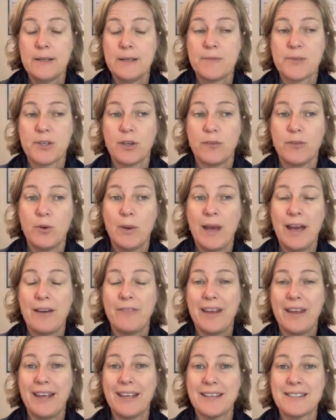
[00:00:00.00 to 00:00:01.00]
So if you
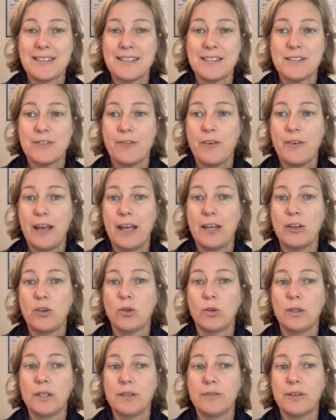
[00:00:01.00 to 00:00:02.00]
have excess fat,
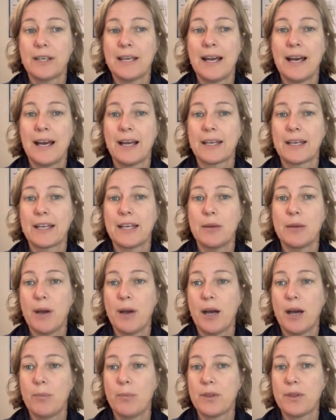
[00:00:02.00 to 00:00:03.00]
your liver can't keep
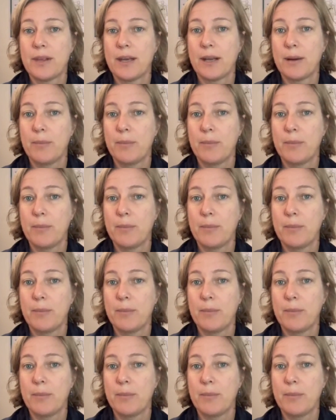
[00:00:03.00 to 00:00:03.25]
up with that